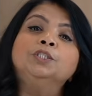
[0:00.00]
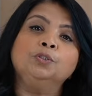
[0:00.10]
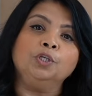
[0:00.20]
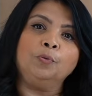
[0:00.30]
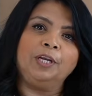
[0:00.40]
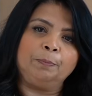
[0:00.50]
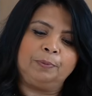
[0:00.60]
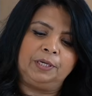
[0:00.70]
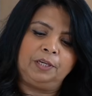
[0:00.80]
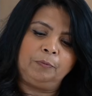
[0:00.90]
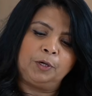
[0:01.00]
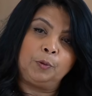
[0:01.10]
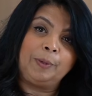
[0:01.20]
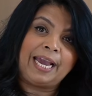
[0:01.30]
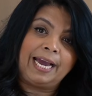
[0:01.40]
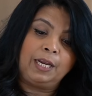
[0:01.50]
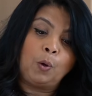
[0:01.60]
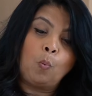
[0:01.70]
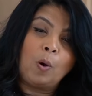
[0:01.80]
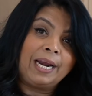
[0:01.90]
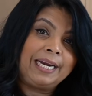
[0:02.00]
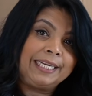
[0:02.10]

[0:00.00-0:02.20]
To the grated paneer, we're going to be adding 1